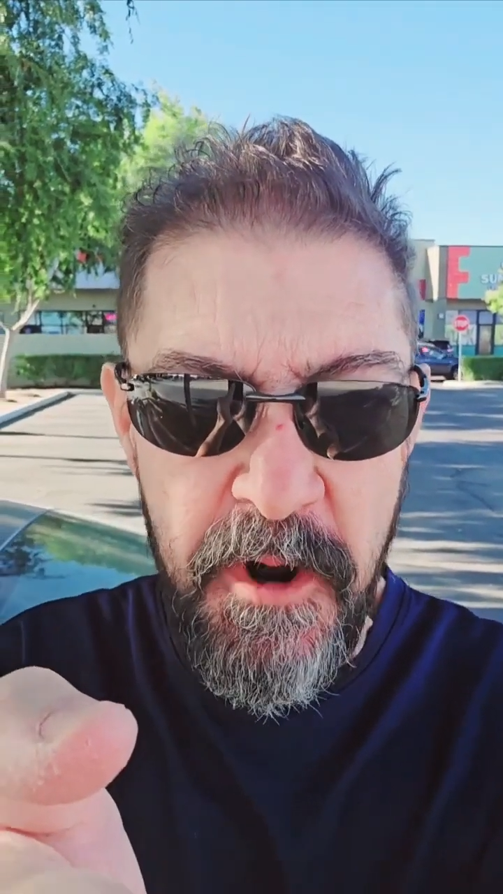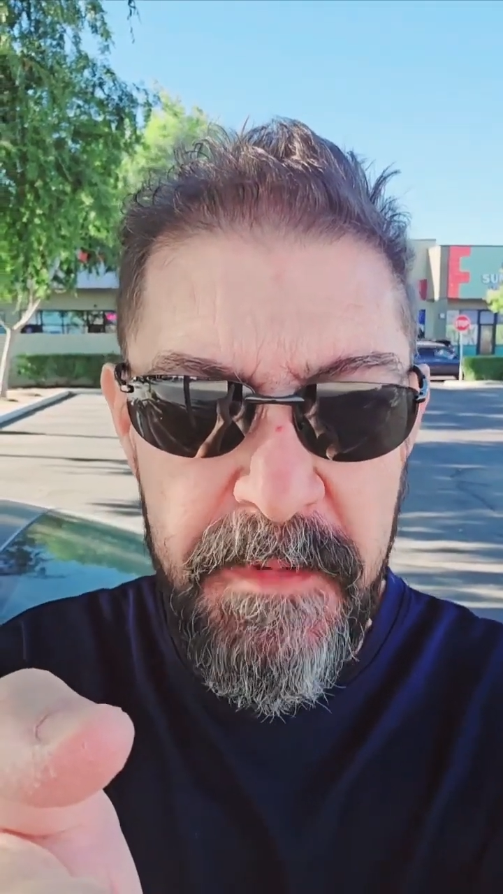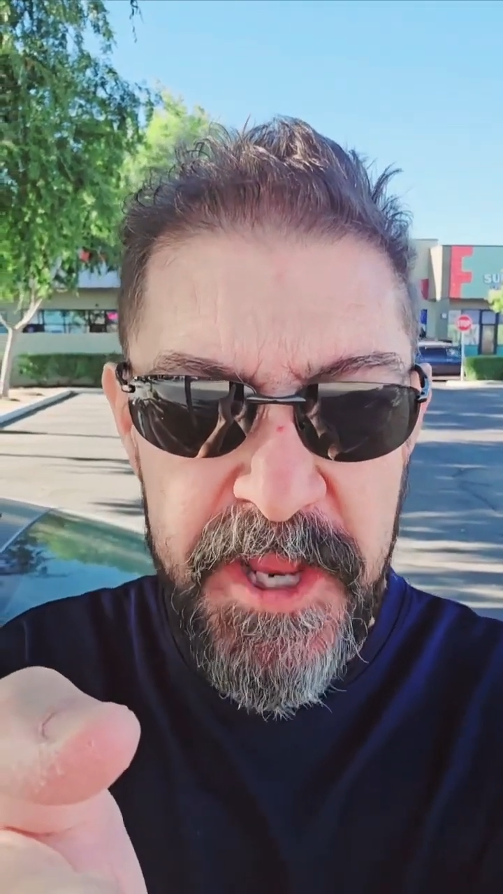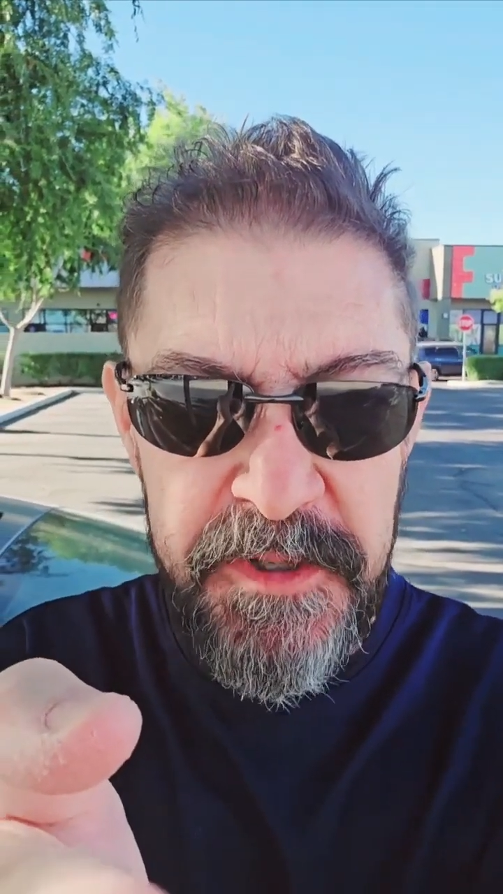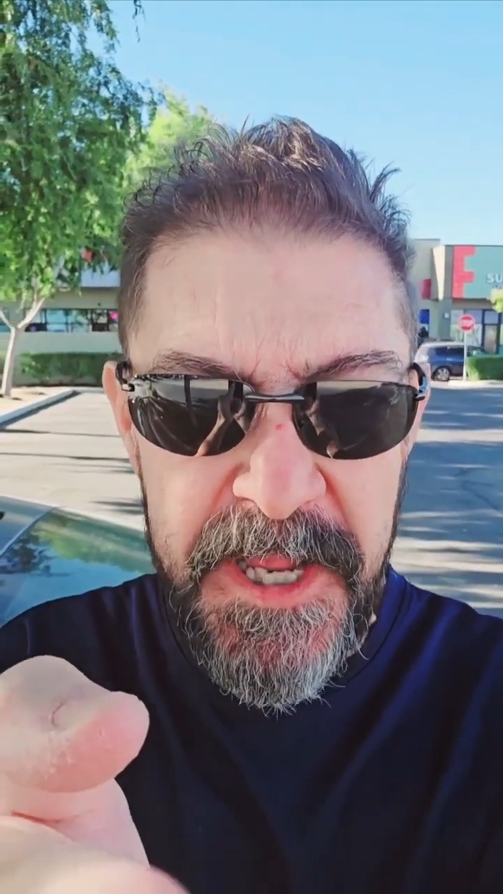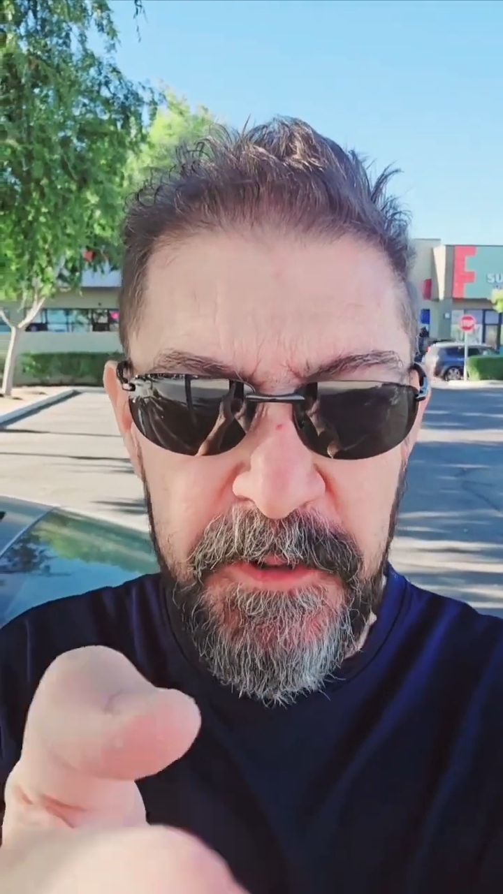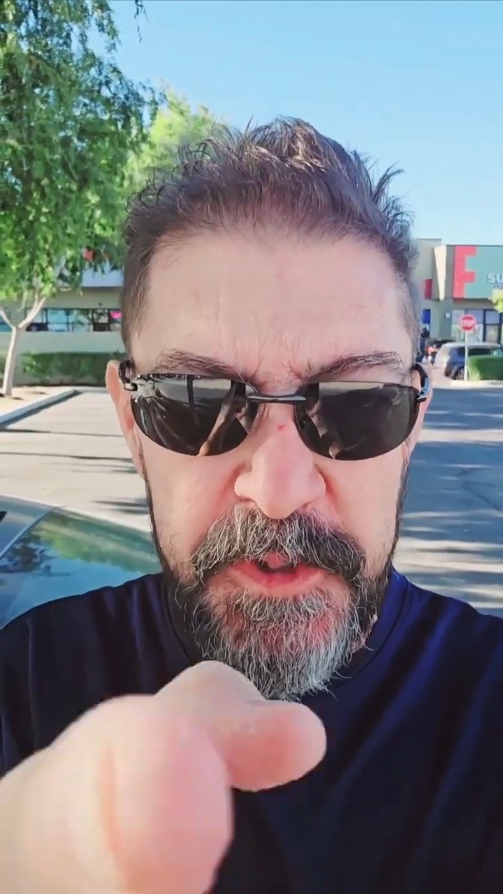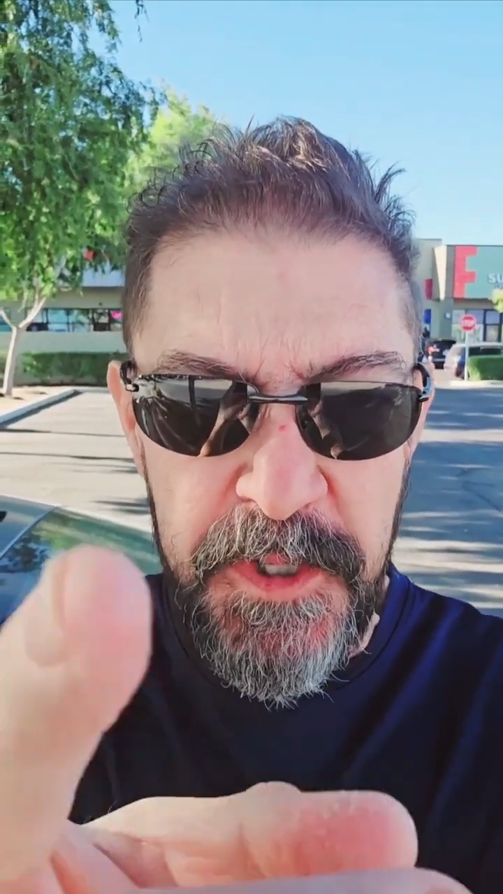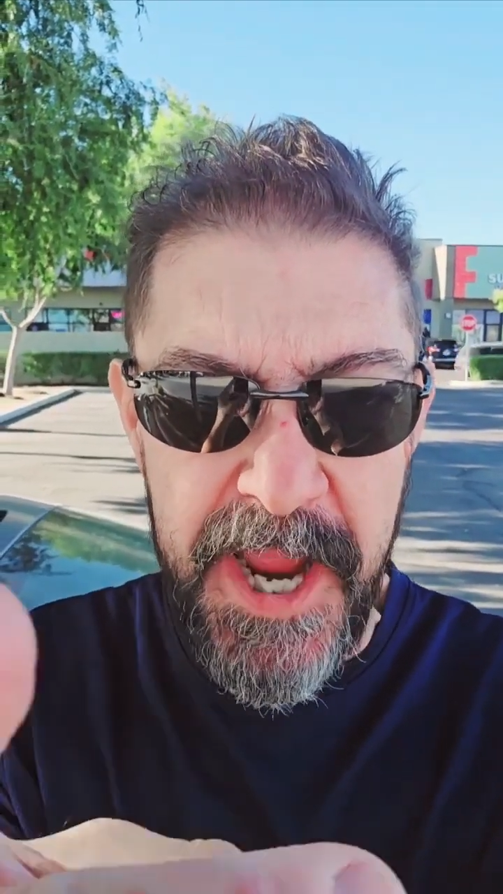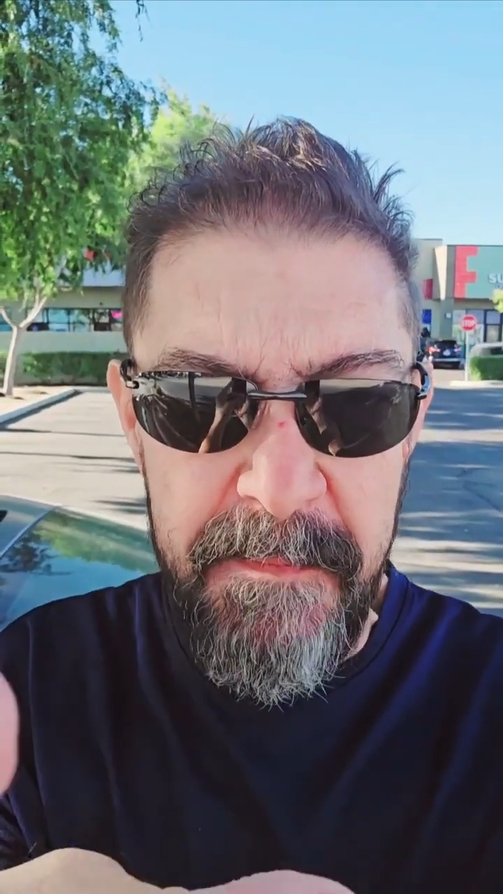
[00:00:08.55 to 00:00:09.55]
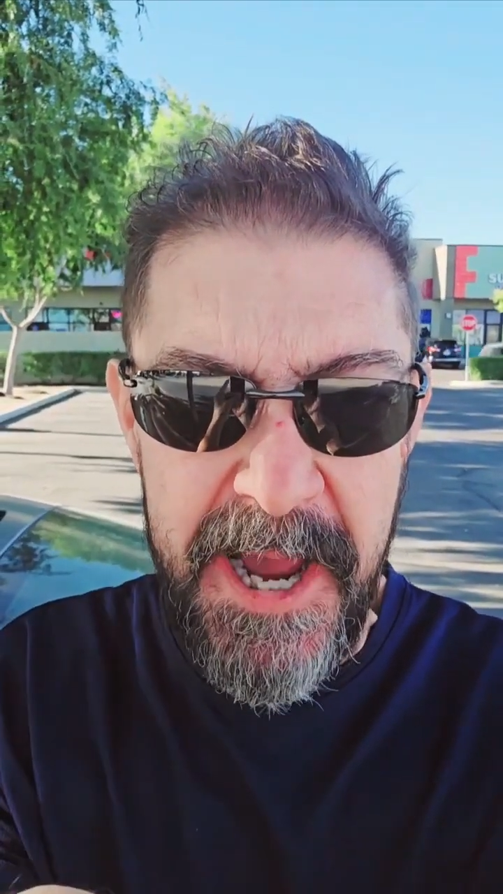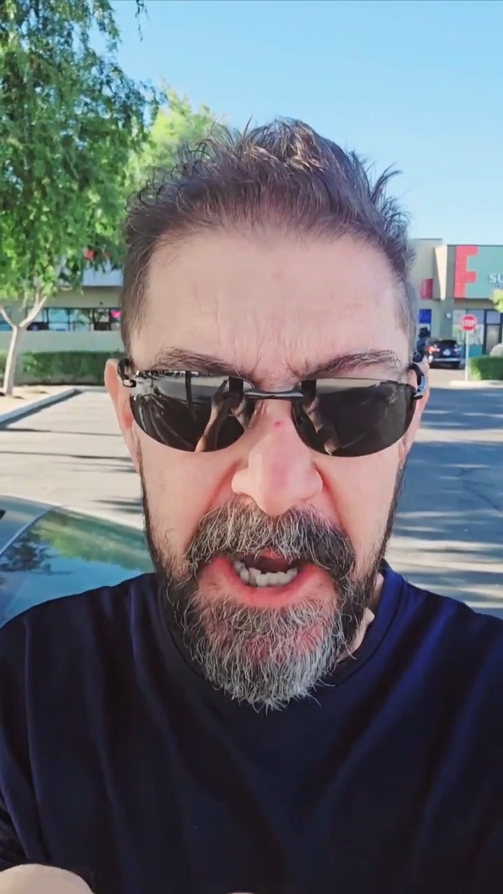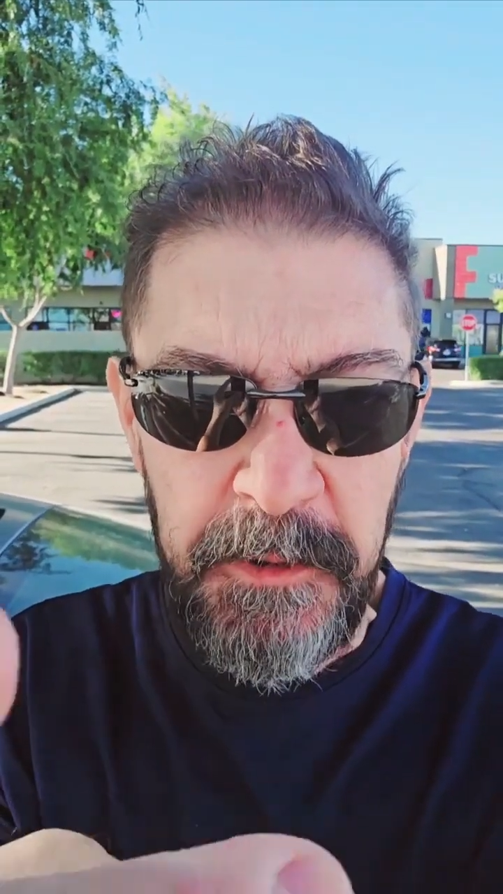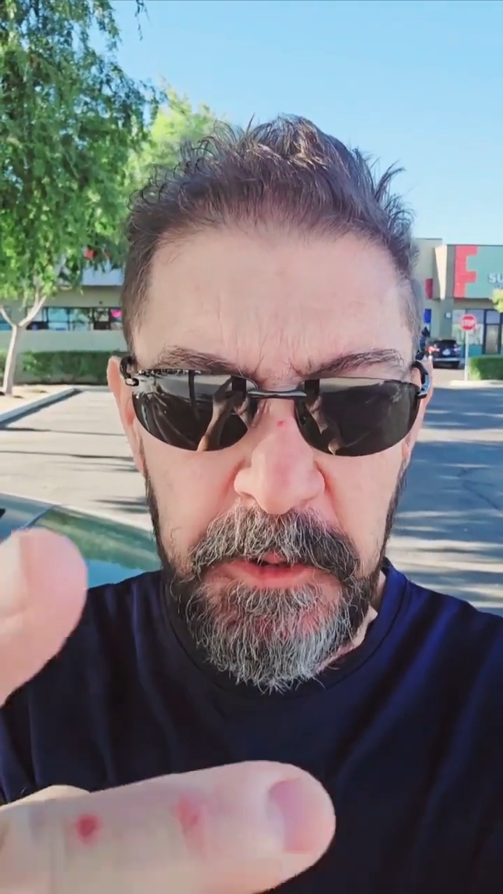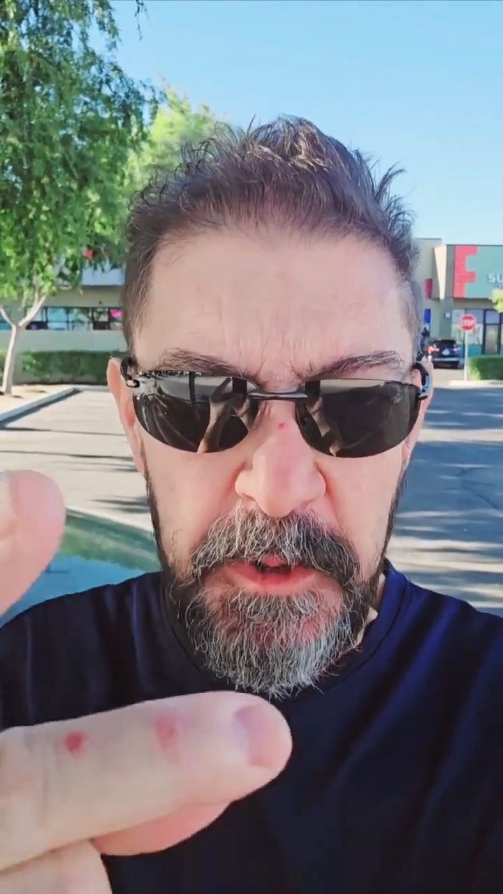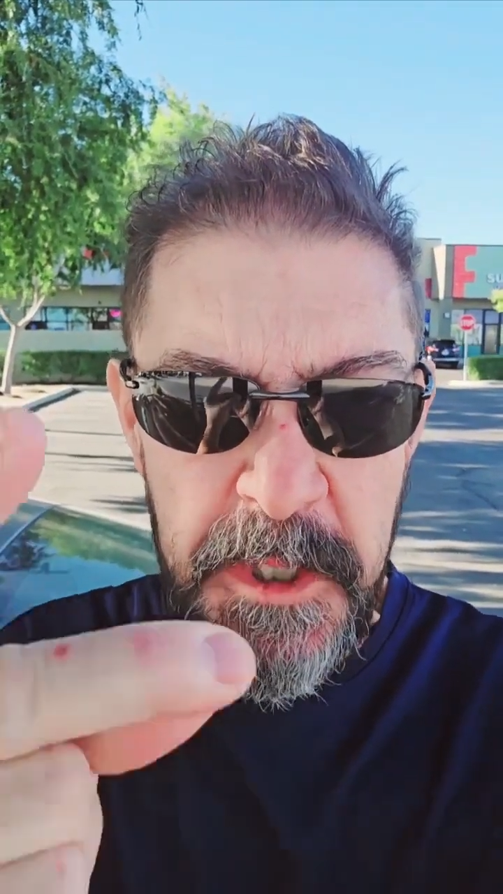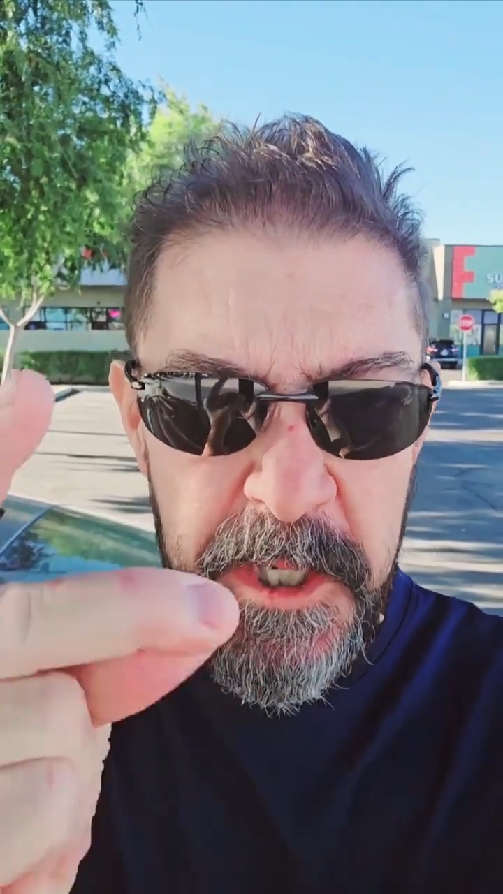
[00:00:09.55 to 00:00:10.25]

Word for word: command you now to come out.